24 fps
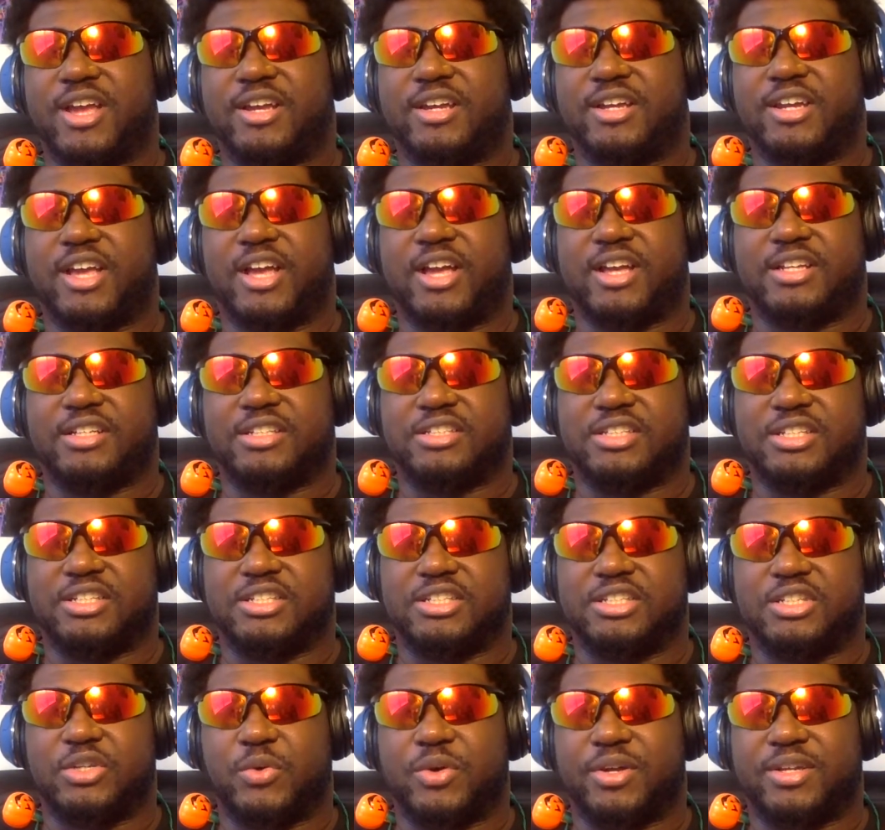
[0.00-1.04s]
not
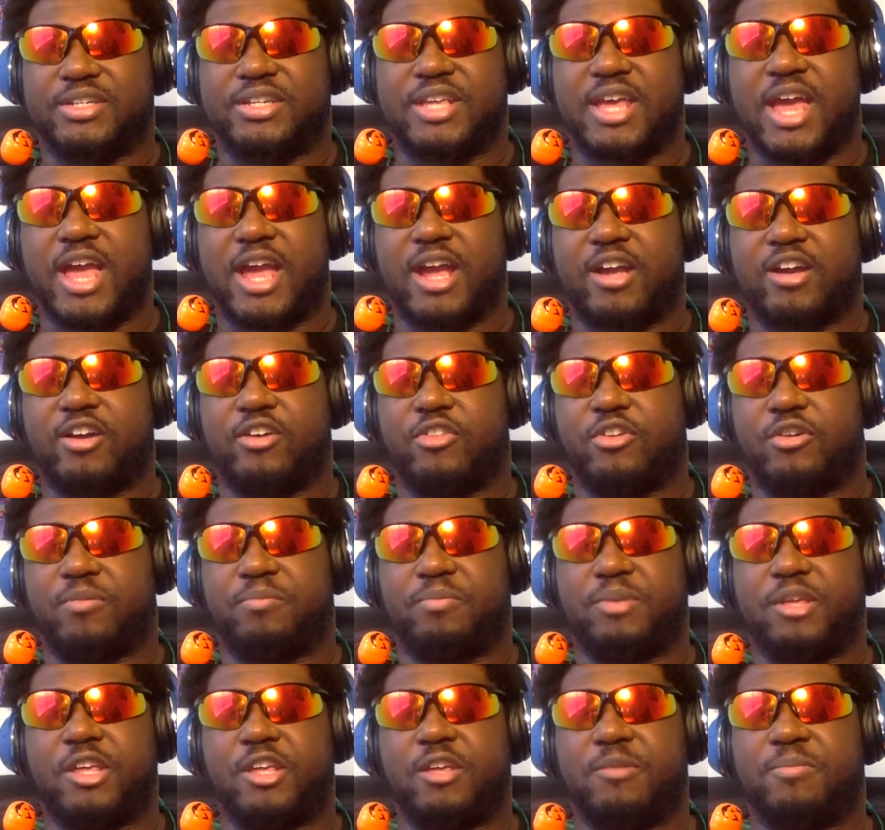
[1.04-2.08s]
just to attack other
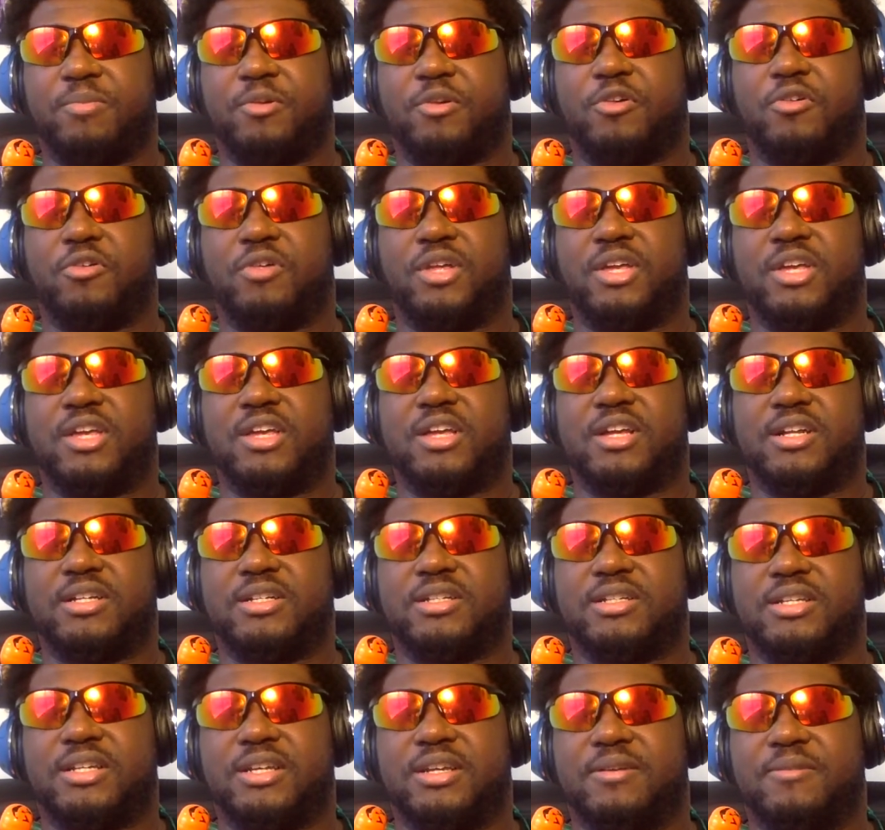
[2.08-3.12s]
people,
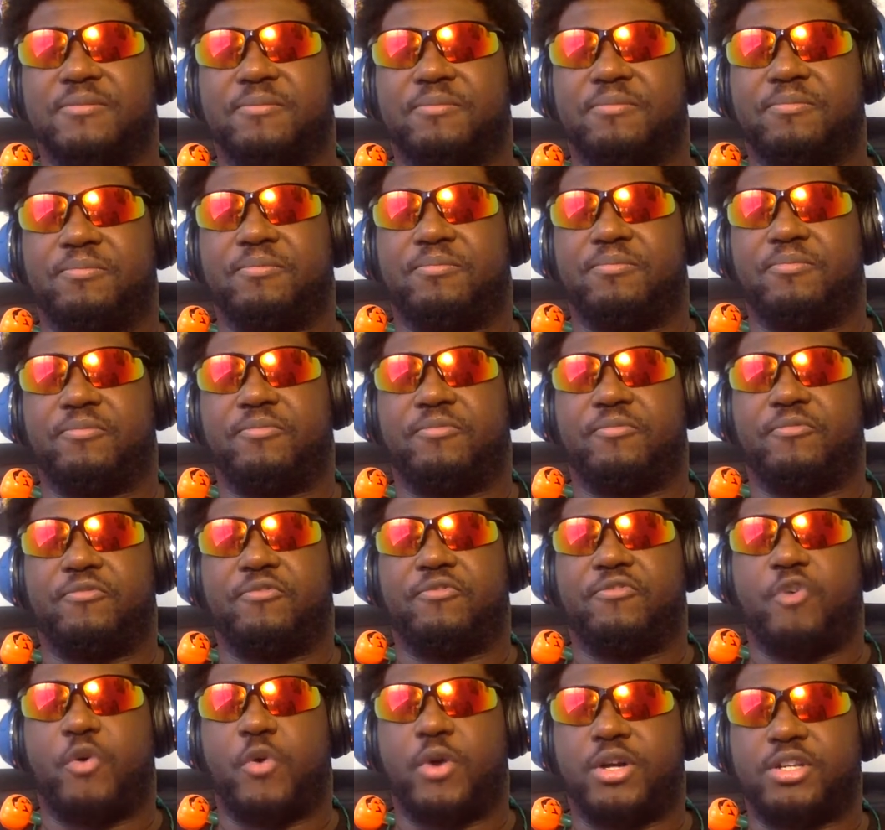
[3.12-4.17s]
to
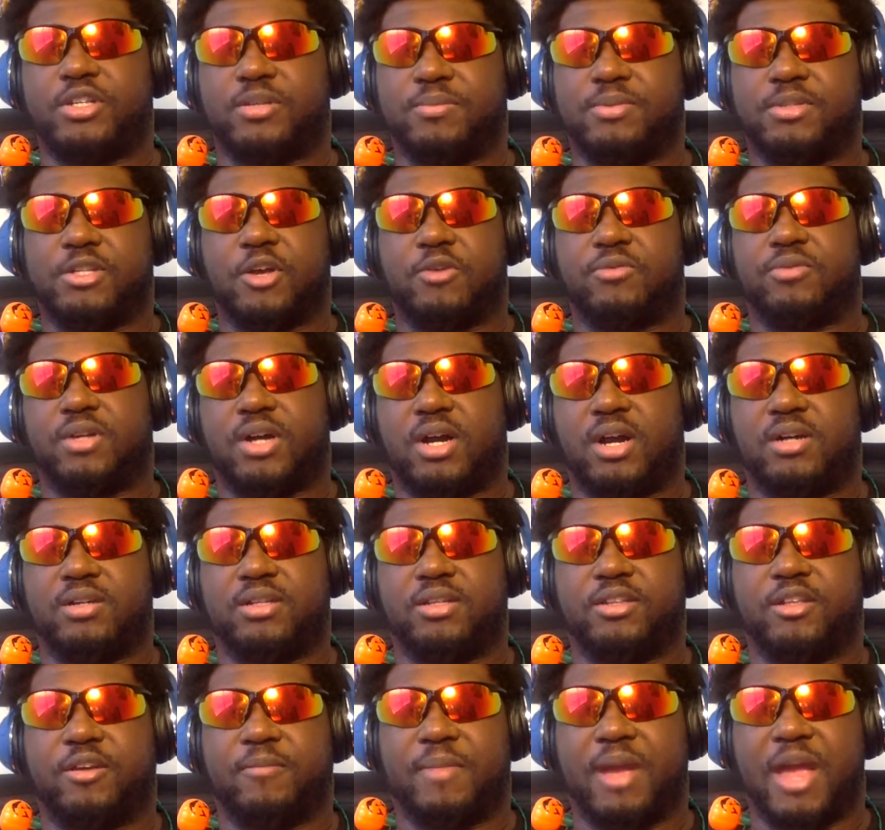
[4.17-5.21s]
force themselves onto
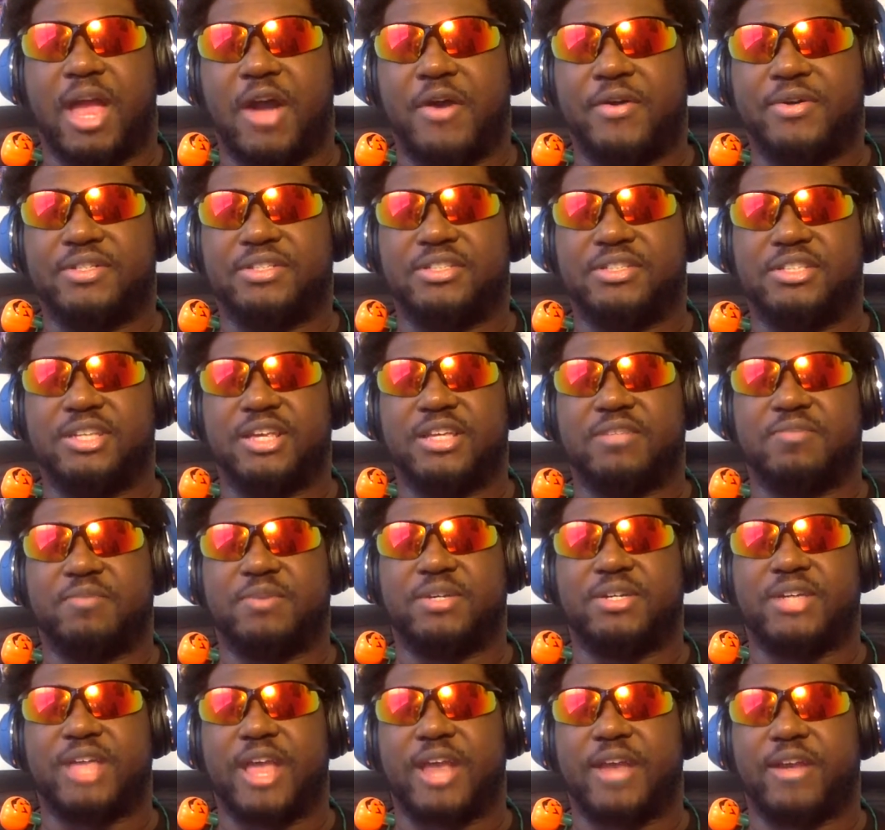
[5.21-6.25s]
them. How is this
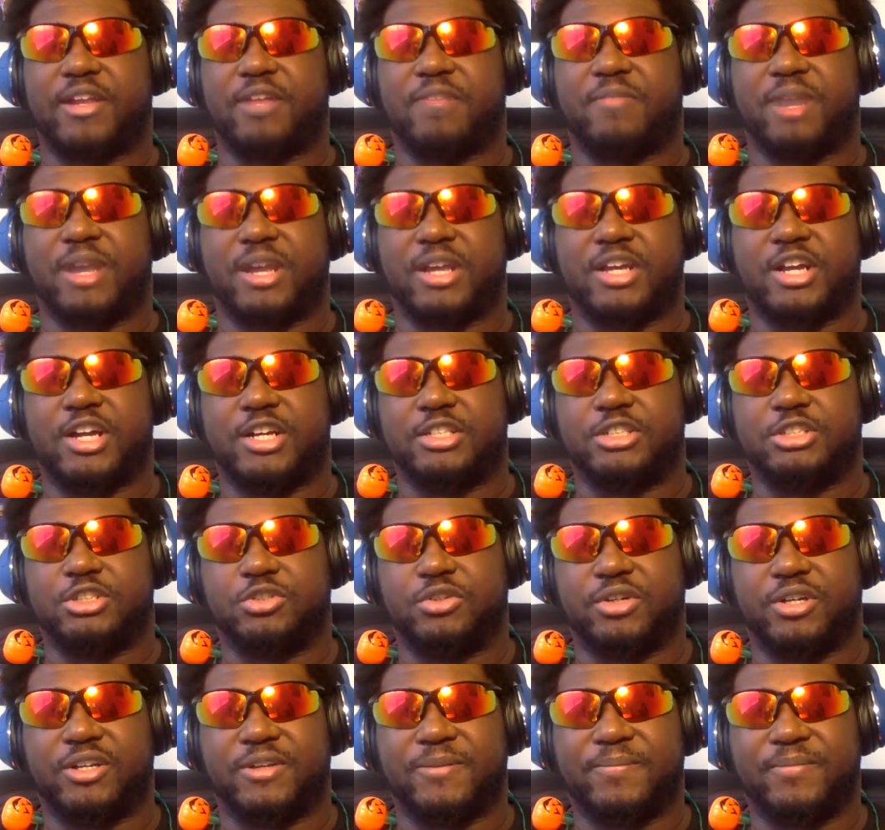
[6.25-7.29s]
protecting my
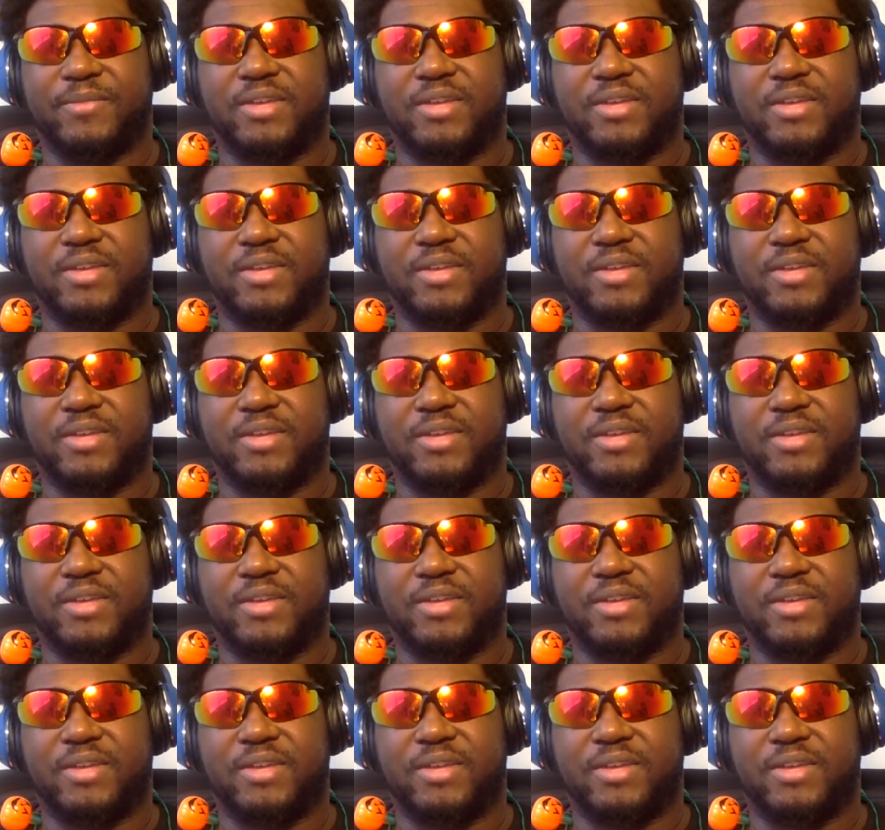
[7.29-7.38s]
country?